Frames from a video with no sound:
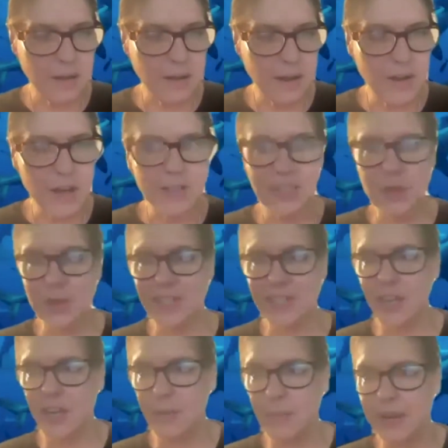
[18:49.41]
I've gotten so
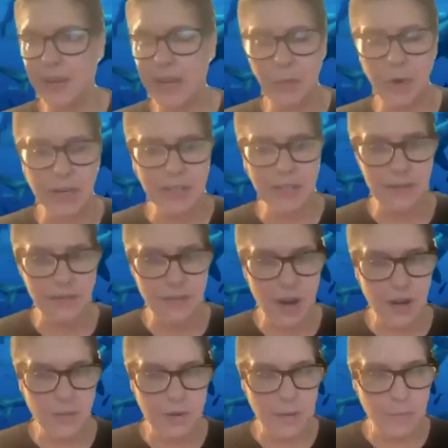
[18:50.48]
excited about Hammerheads, I've
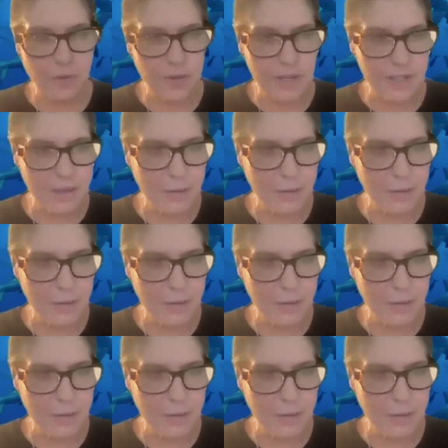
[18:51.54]
forgotten what number three is. Let me